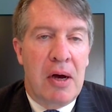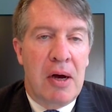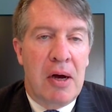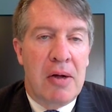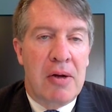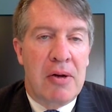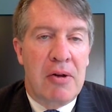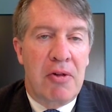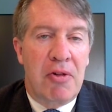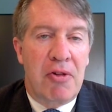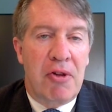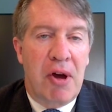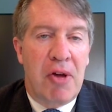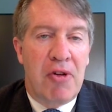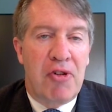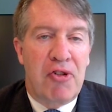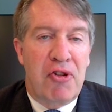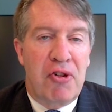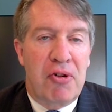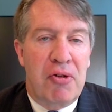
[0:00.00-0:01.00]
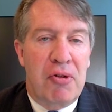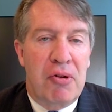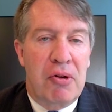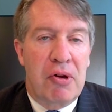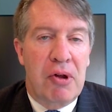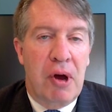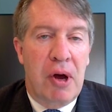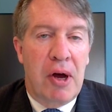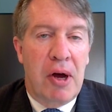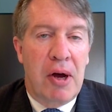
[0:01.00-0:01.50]
discussion
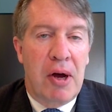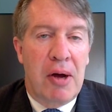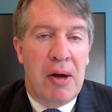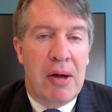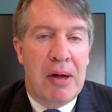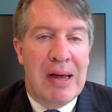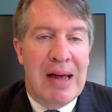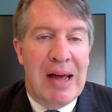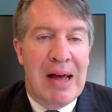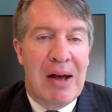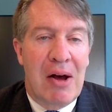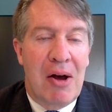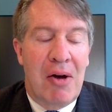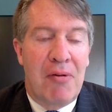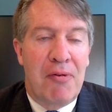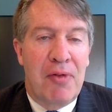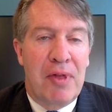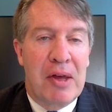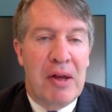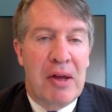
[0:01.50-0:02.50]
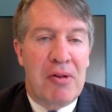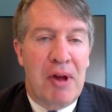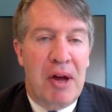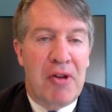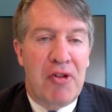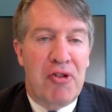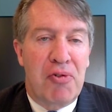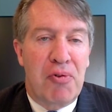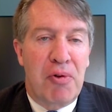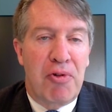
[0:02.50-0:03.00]
of the
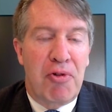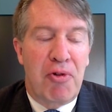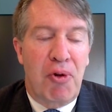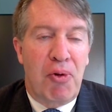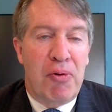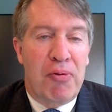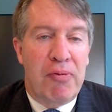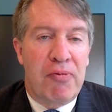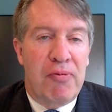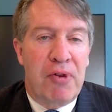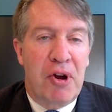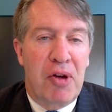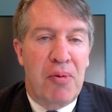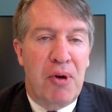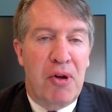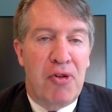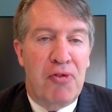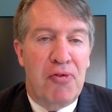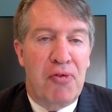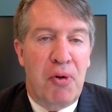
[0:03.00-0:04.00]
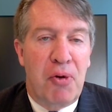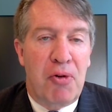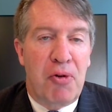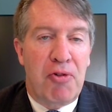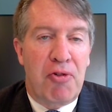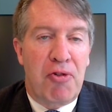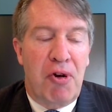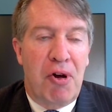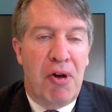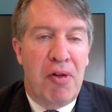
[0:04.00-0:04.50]
election result very much
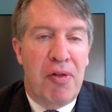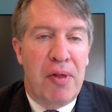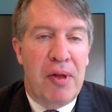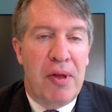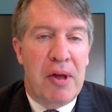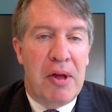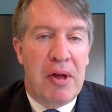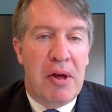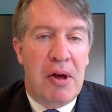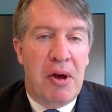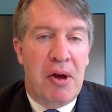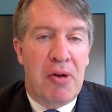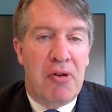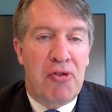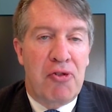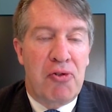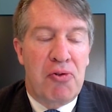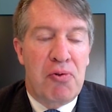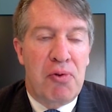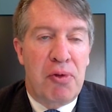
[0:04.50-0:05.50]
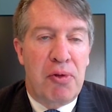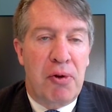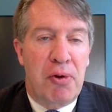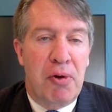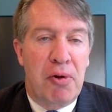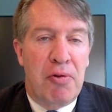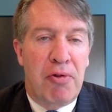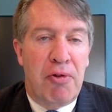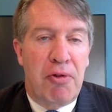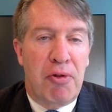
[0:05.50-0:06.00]
focused on the
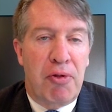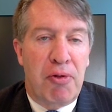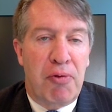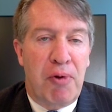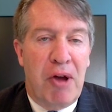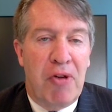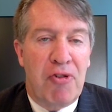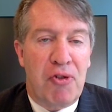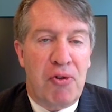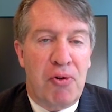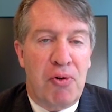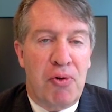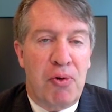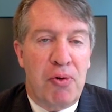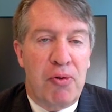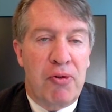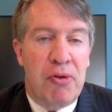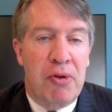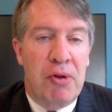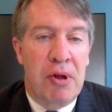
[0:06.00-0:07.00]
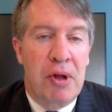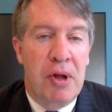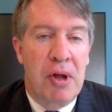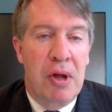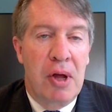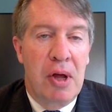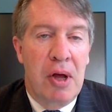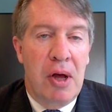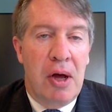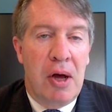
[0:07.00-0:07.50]
2/3 threshold
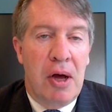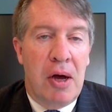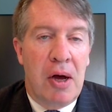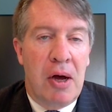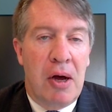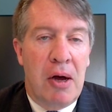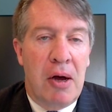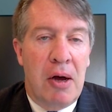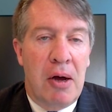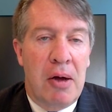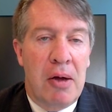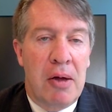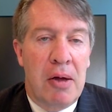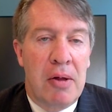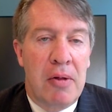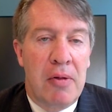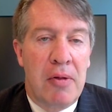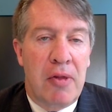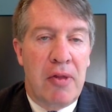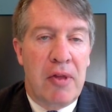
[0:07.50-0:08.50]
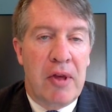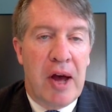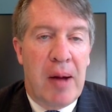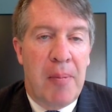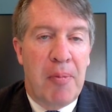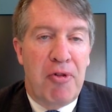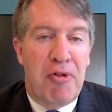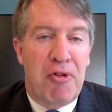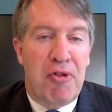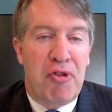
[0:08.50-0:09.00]
that the
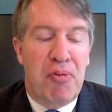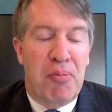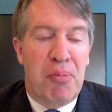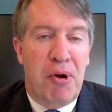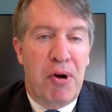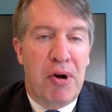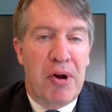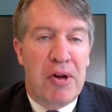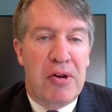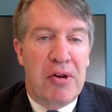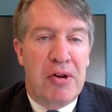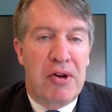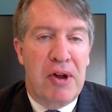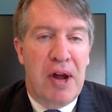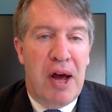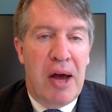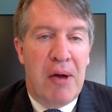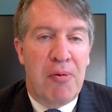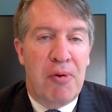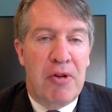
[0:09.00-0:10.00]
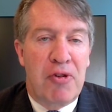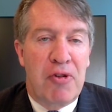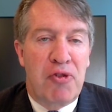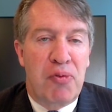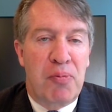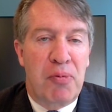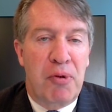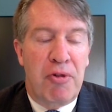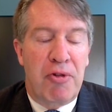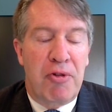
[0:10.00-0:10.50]
opposition party did not
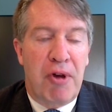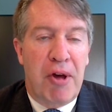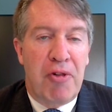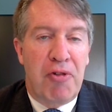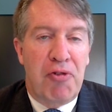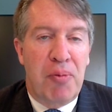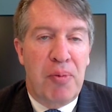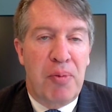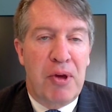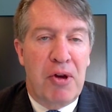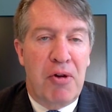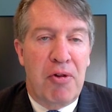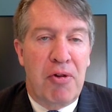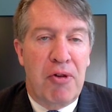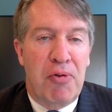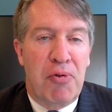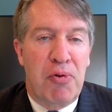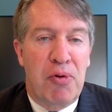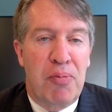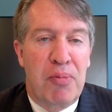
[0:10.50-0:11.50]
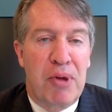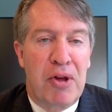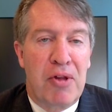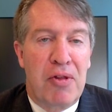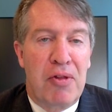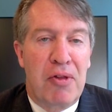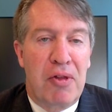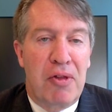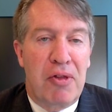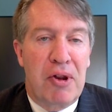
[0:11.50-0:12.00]
reach, precisely because it would
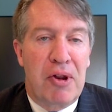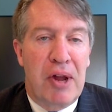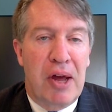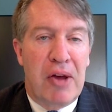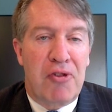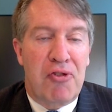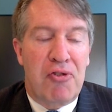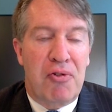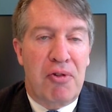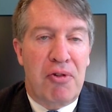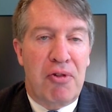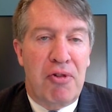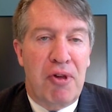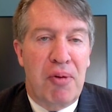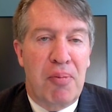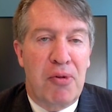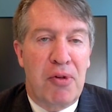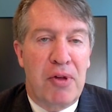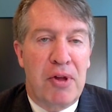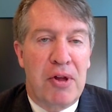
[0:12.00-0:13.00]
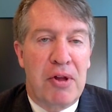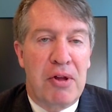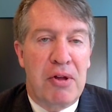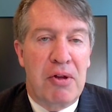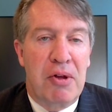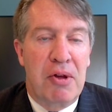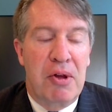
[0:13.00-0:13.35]
mean that the National Assembly